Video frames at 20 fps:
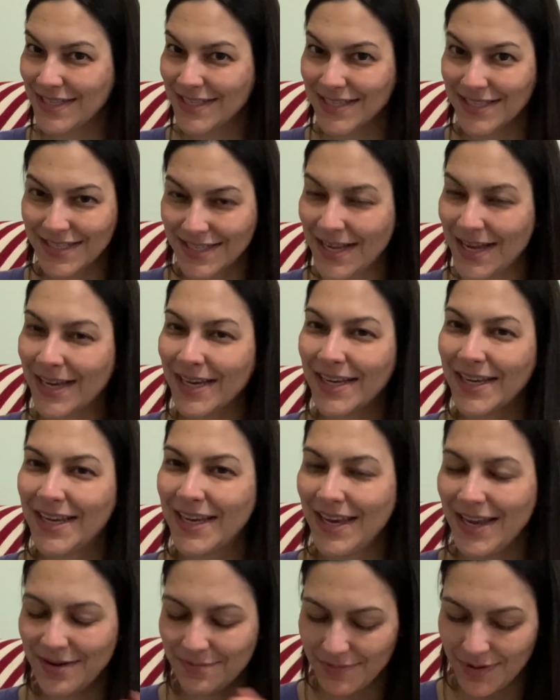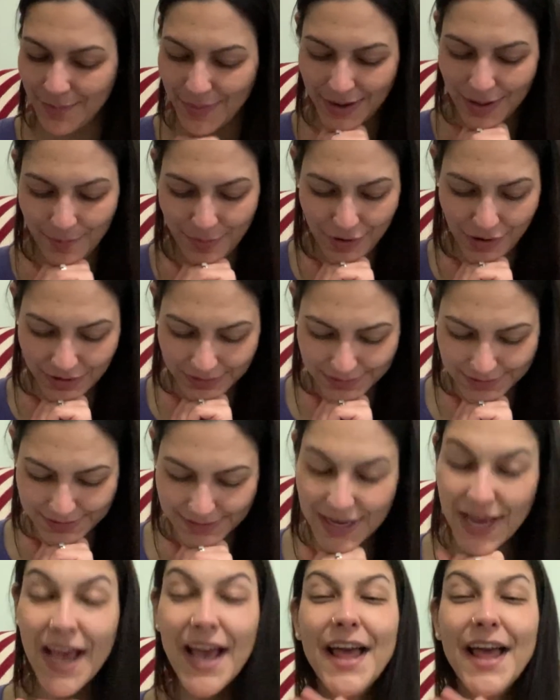stuck in my mailbox.